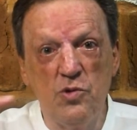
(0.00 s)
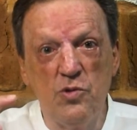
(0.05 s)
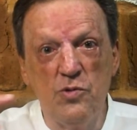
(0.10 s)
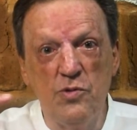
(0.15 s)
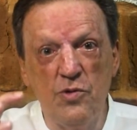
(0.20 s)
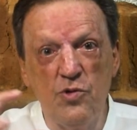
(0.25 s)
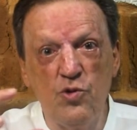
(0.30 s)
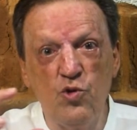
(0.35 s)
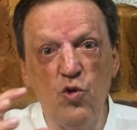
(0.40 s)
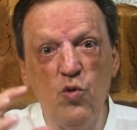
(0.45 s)

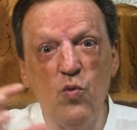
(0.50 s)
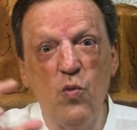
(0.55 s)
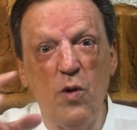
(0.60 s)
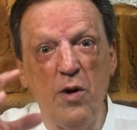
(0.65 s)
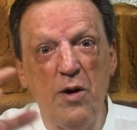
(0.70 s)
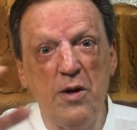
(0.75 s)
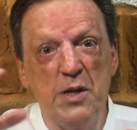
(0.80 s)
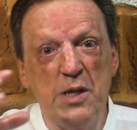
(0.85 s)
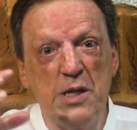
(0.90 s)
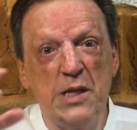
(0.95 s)
The two
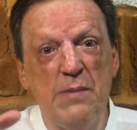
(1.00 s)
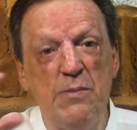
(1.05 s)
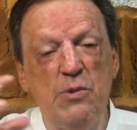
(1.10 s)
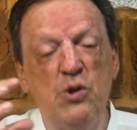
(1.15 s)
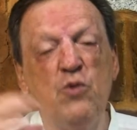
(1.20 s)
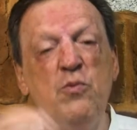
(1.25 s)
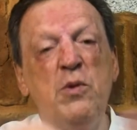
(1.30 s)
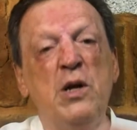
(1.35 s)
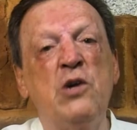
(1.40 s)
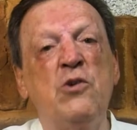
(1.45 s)
words seem
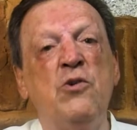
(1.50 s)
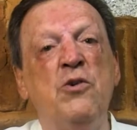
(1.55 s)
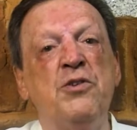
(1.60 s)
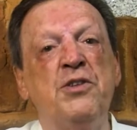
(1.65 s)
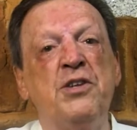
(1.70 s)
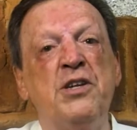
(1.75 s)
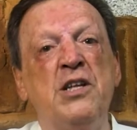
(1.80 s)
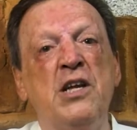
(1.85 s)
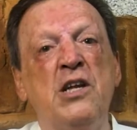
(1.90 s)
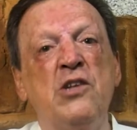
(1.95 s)
to be
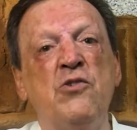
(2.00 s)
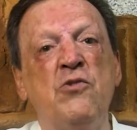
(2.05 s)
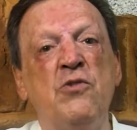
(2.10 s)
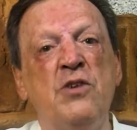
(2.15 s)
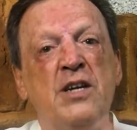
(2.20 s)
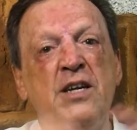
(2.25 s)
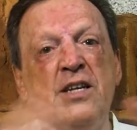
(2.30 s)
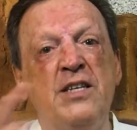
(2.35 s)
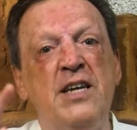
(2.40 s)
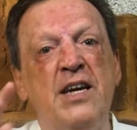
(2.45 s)

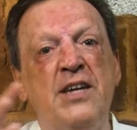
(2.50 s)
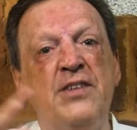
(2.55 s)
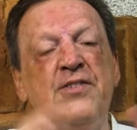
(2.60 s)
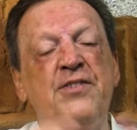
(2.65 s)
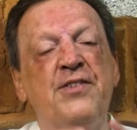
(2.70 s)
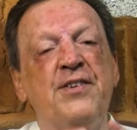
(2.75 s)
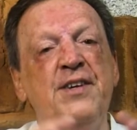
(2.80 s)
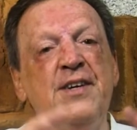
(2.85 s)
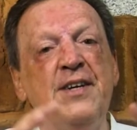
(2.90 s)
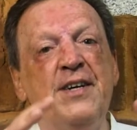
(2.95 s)
contradictory and
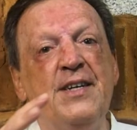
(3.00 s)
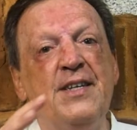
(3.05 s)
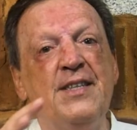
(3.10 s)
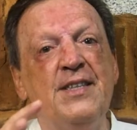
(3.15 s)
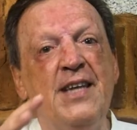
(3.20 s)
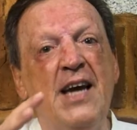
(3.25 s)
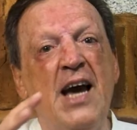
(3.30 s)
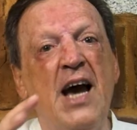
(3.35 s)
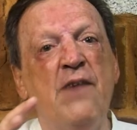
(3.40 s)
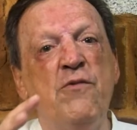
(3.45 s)
yet
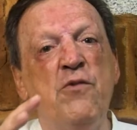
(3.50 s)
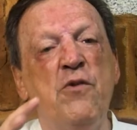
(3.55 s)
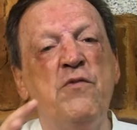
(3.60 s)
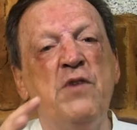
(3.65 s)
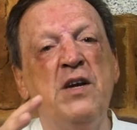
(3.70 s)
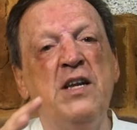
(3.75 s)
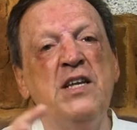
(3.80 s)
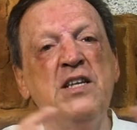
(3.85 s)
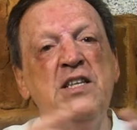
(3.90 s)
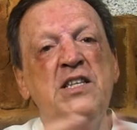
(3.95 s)
they have a
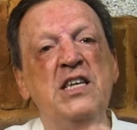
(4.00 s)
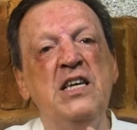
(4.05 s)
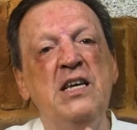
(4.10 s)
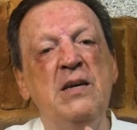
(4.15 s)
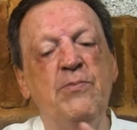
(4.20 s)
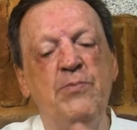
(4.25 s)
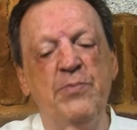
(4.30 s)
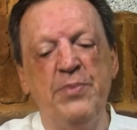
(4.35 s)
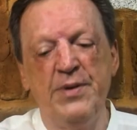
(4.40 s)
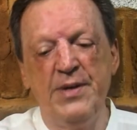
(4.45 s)
very
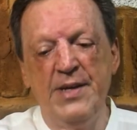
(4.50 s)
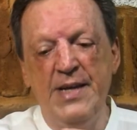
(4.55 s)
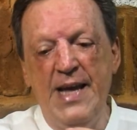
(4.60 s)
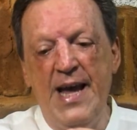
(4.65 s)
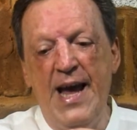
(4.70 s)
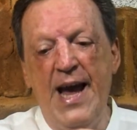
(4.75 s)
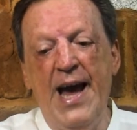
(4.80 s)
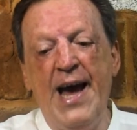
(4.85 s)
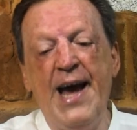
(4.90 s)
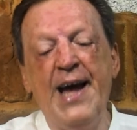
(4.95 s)
deep
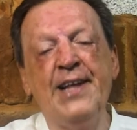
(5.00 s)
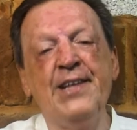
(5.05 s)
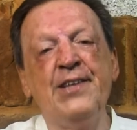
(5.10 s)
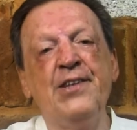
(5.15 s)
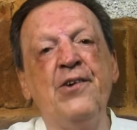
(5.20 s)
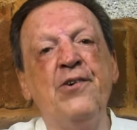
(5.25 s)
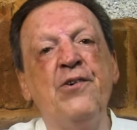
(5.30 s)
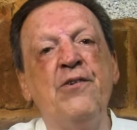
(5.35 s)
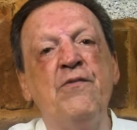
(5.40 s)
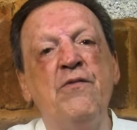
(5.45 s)

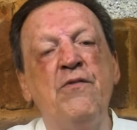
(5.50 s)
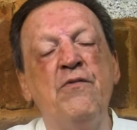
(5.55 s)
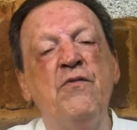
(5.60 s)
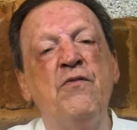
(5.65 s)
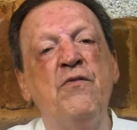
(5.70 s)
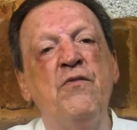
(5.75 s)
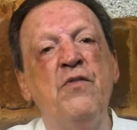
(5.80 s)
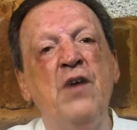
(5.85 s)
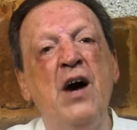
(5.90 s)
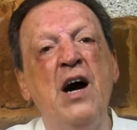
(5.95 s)
and
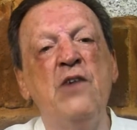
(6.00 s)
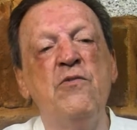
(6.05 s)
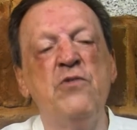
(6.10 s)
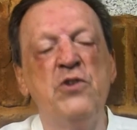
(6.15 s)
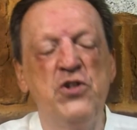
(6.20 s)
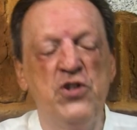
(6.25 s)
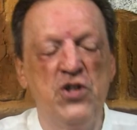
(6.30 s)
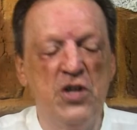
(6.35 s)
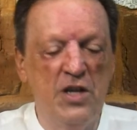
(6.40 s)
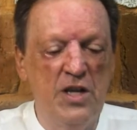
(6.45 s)

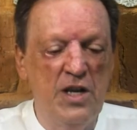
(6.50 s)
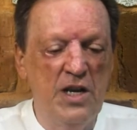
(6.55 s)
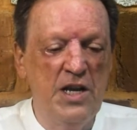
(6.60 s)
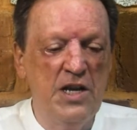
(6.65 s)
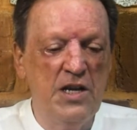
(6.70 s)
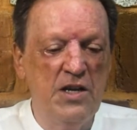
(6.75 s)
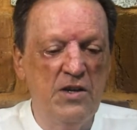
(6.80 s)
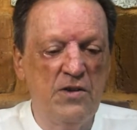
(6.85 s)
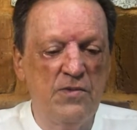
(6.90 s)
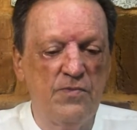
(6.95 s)
far-reaching
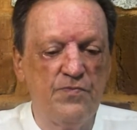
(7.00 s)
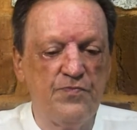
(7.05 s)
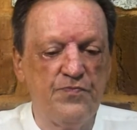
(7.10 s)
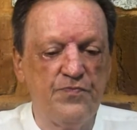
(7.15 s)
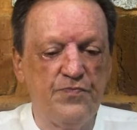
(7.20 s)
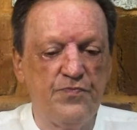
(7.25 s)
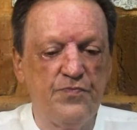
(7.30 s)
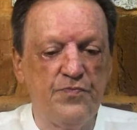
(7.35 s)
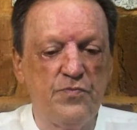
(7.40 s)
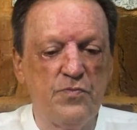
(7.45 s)
link.
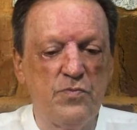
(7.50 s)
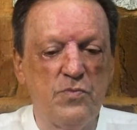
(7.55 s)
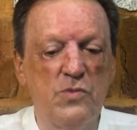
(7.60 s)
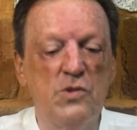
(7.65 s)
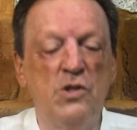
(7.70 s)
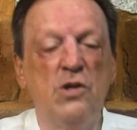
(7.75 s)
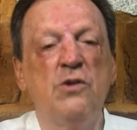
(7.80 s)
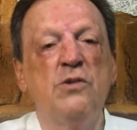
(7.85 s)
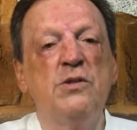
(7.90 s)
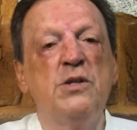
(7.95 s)

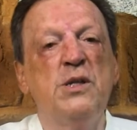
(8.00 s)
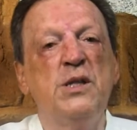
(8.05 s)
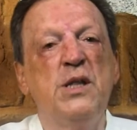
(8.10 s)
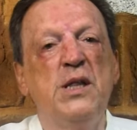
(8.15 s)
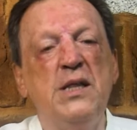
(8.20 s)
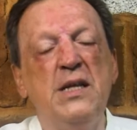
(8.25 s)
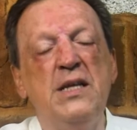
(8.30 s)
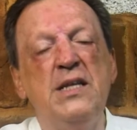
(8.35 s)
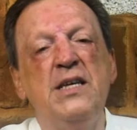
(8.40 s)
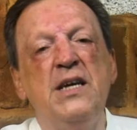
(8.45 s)
Now this
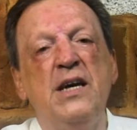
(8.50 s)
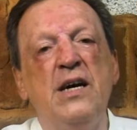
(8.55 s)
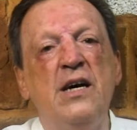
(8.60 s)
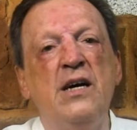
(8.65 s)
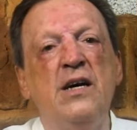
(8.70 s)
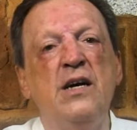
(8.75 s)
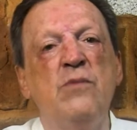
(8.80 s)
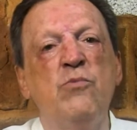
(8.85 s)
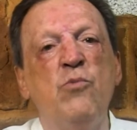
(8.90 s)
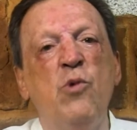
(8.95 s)
is
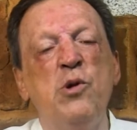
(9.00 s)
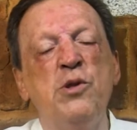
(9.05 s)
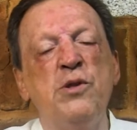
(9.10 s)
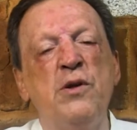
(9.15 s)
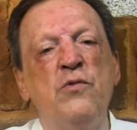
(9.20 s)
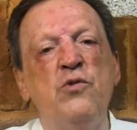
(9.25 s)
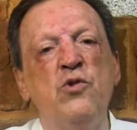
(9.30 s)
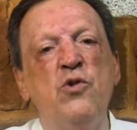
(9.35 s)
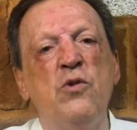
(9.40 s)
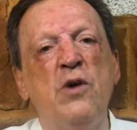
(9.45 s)
India, most
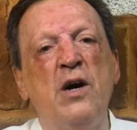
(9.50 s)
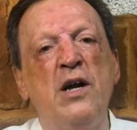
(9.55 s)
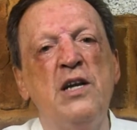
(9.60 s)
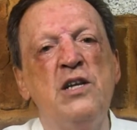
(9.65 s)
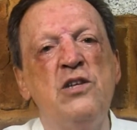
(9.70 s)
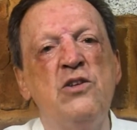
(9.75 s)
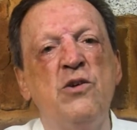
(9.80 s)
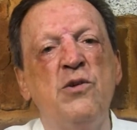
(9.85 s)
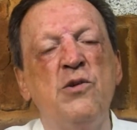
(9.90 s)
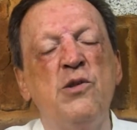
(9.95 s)
of you are
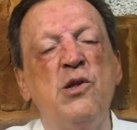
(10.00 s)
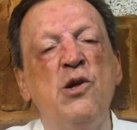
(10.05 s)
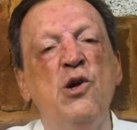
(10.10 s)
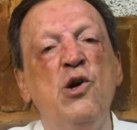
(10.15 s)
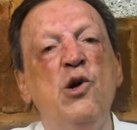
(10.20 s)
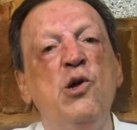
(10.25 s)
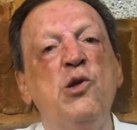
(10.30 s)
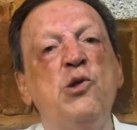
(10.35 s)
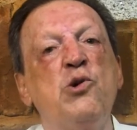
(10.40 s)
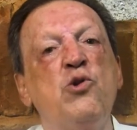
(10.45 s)
Indians,
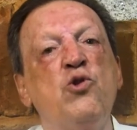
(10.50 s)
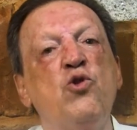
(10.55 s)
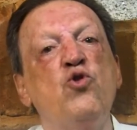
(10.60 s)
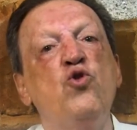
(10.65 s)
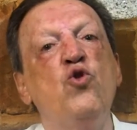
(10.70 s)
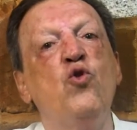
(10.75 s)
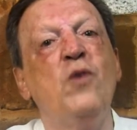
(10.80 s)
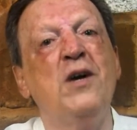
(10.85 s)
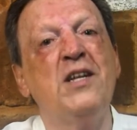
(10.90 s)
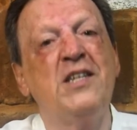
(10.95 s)
so you
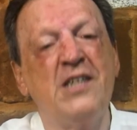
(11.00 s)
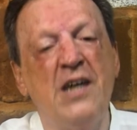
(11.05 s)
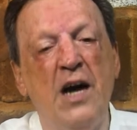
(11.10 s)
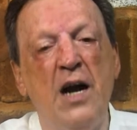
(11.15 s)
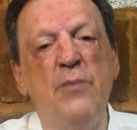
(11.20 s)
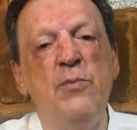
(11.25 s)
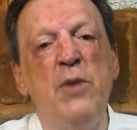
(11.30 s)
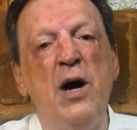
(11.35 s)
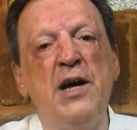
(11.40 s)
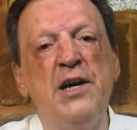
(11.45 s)
know what
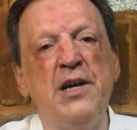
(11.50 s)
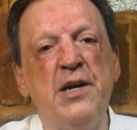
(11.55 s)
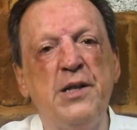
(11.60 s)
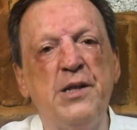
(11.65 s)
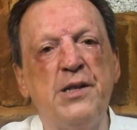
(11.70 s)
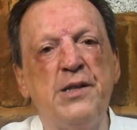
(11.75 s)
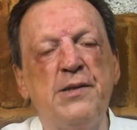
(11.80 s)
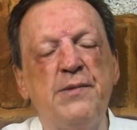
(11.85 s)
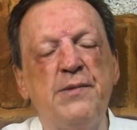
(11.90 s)
karma is.